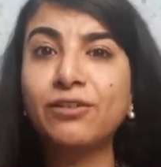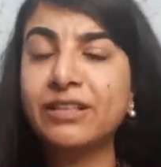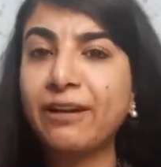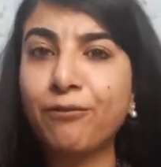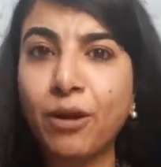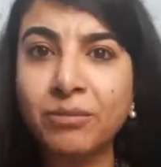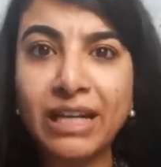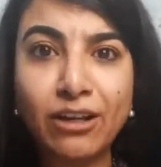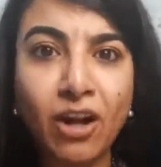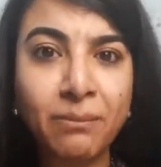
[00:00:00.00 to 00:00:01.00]
say, from the
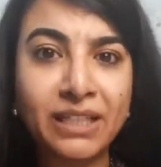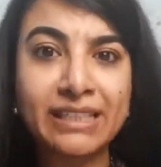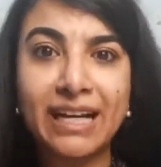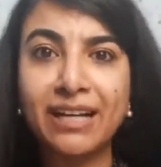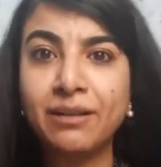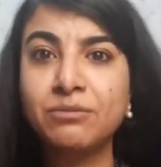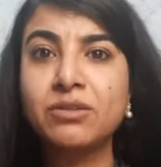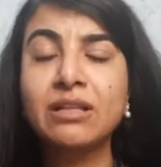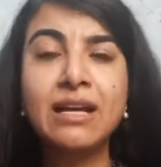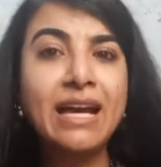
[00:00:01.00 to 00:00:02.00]
Economic Times,